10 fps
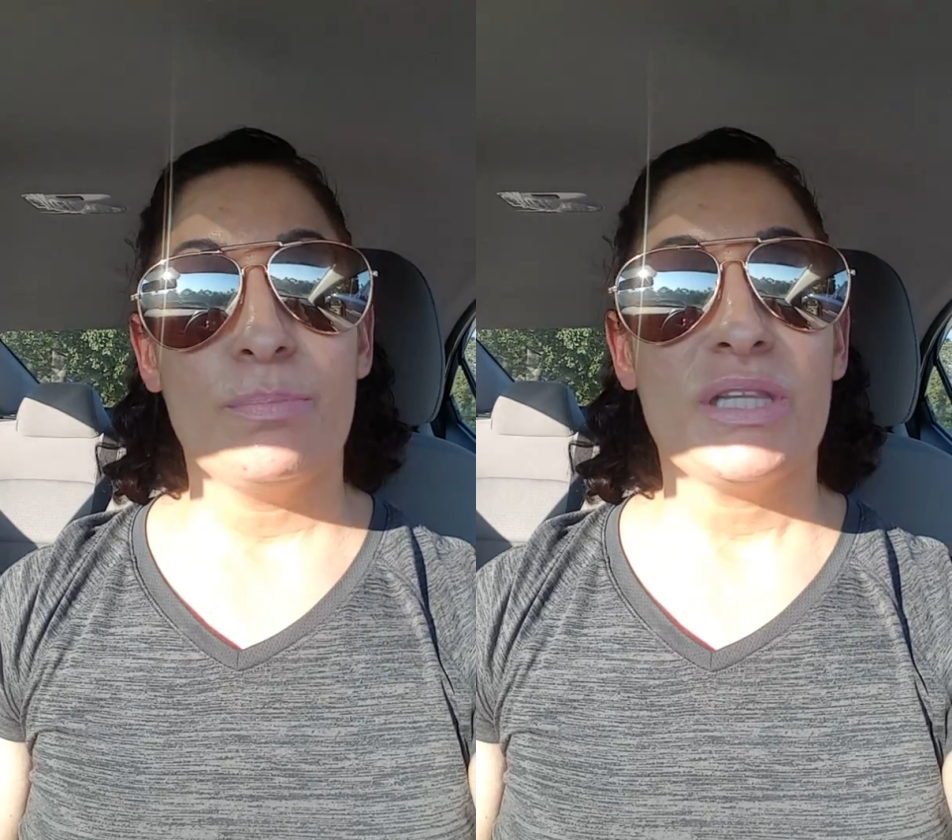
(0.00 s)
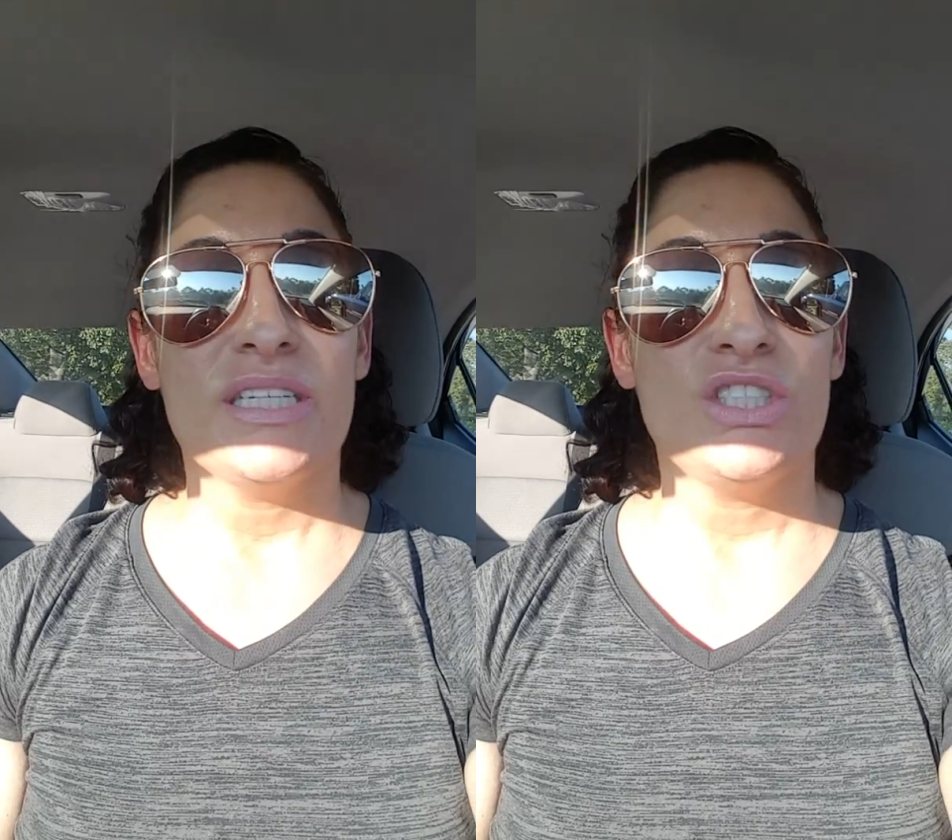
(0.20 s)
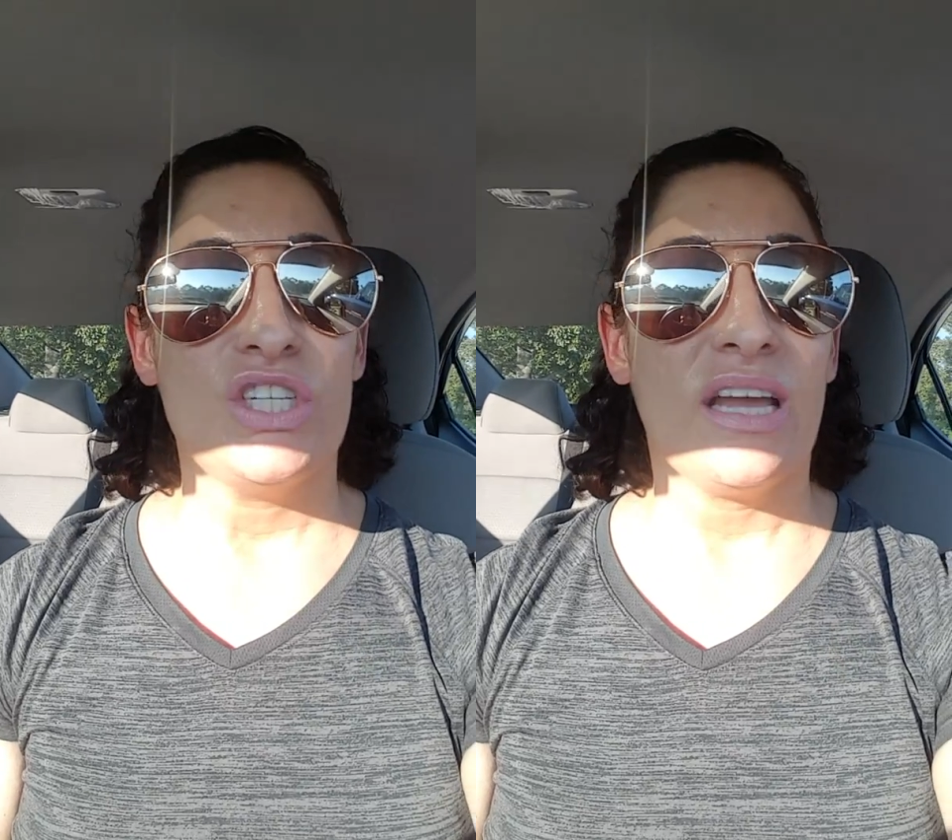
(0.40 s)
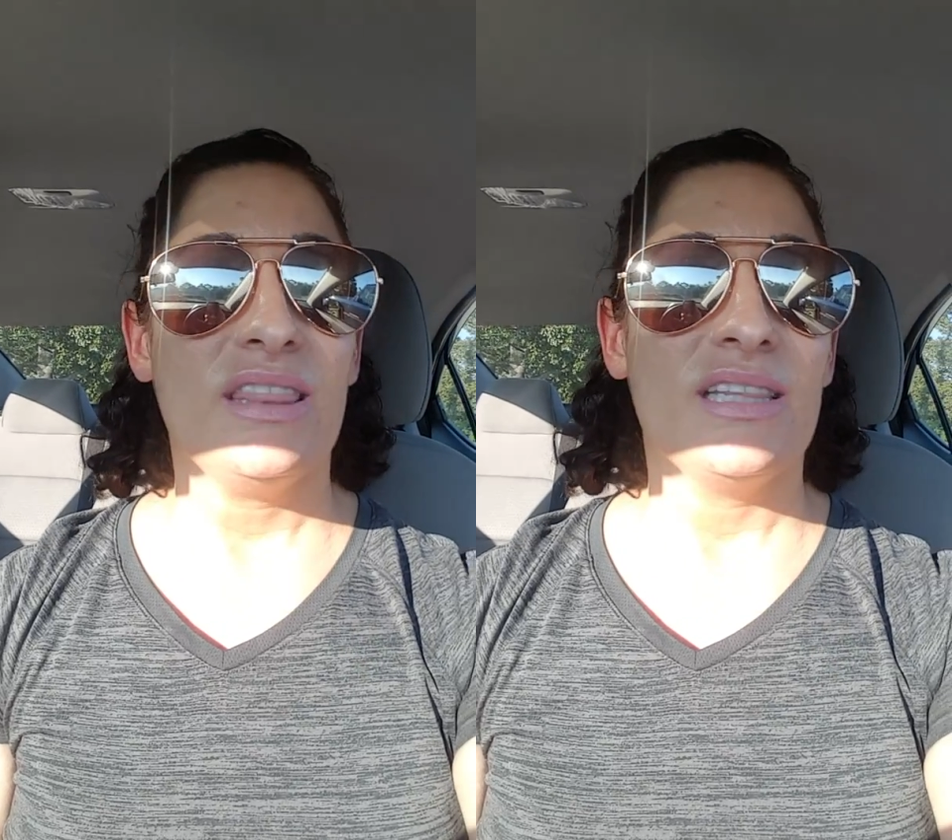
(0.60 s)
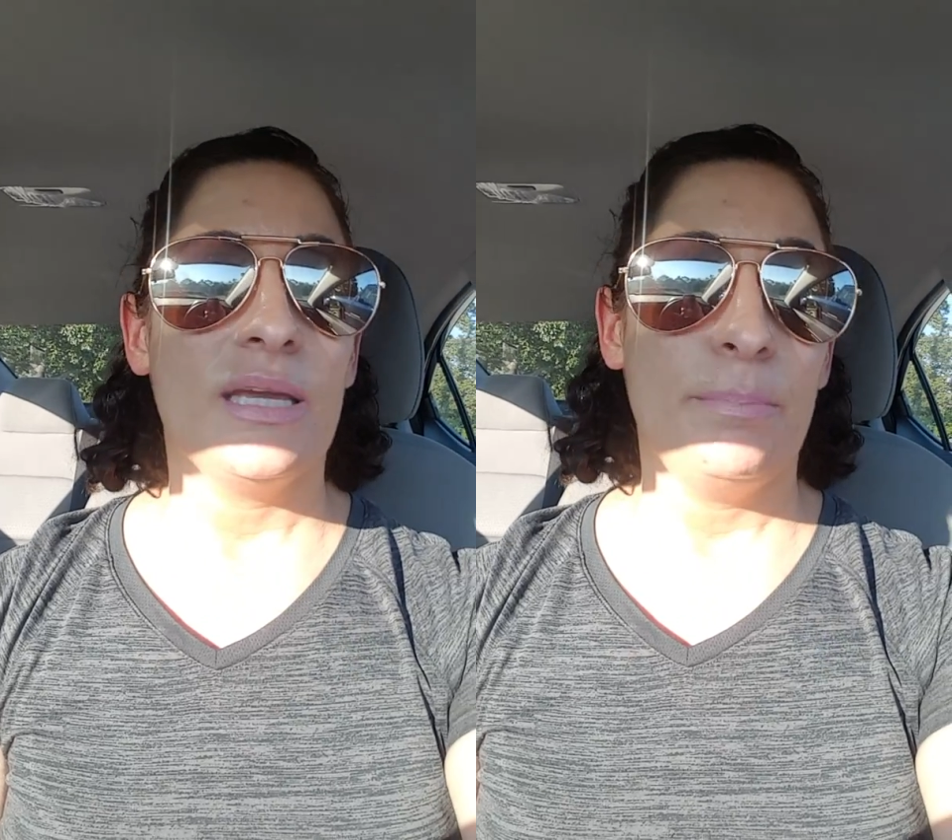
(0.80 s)
please check
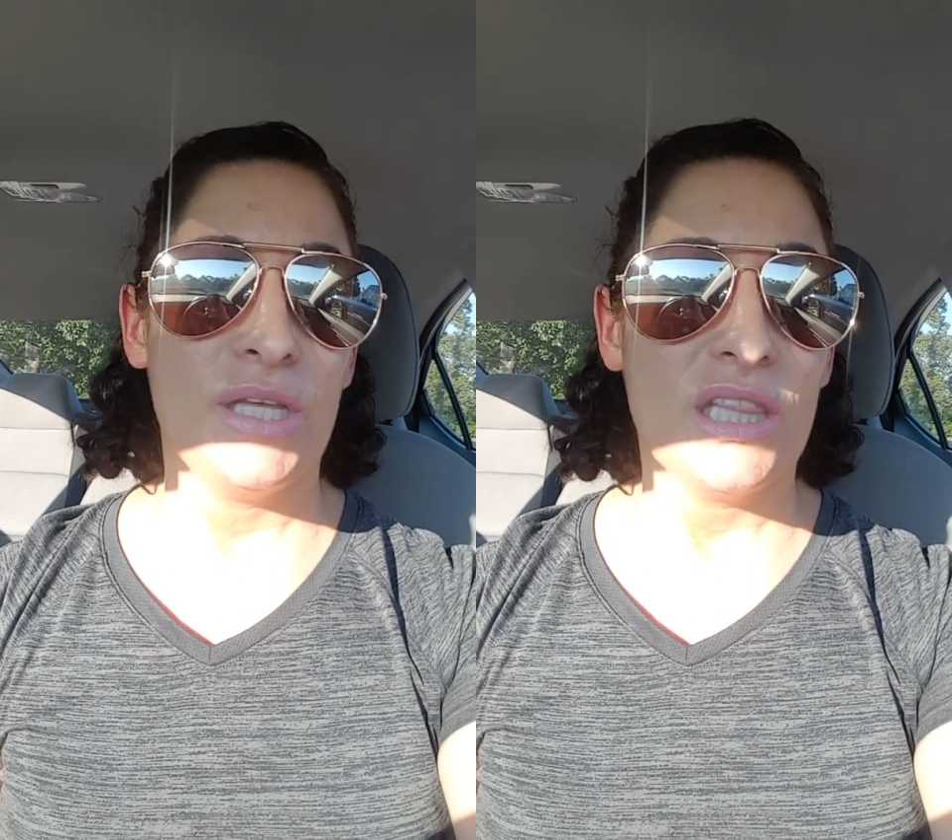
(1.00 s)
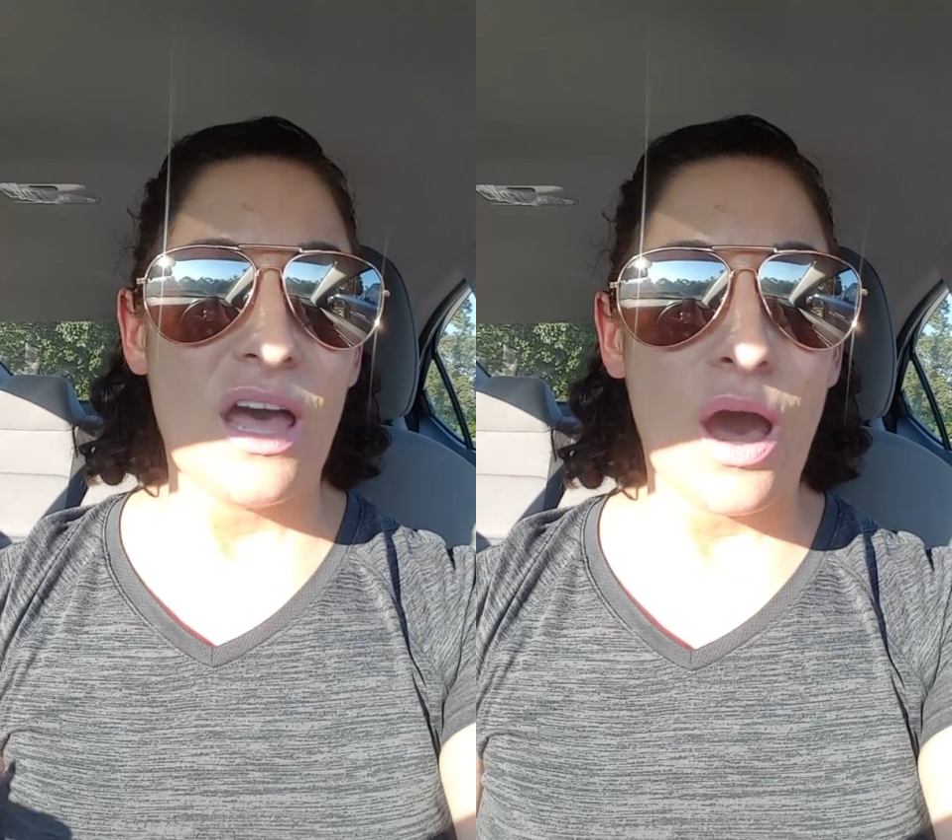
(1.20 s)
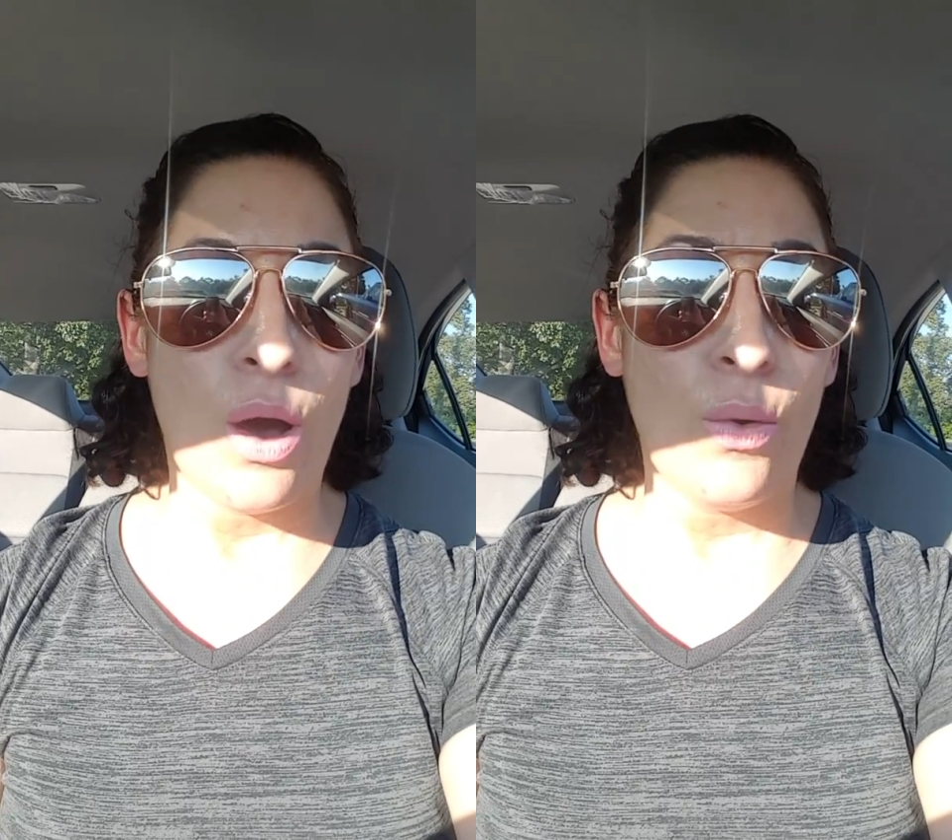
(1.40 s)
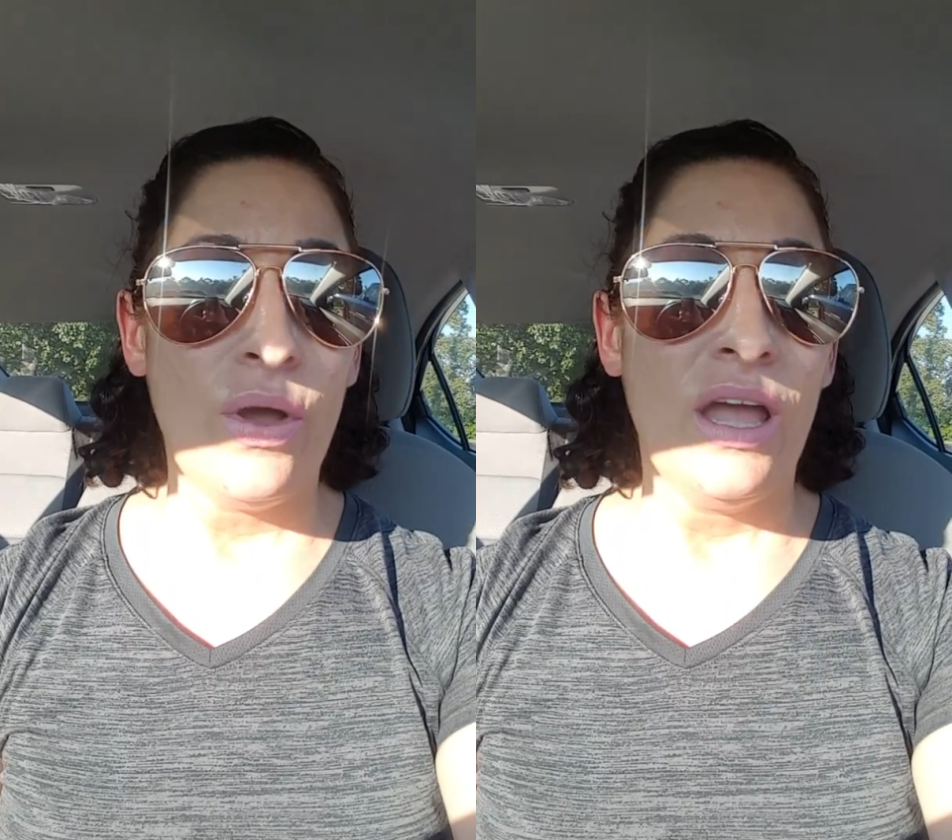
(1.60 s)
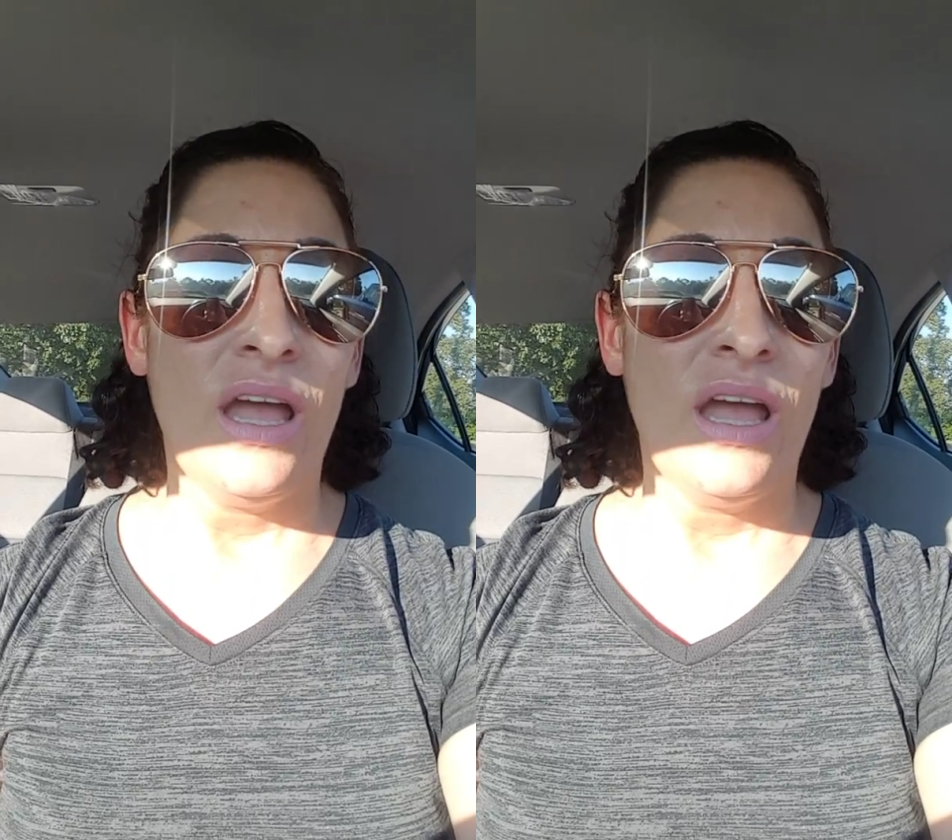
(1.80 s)
the link below.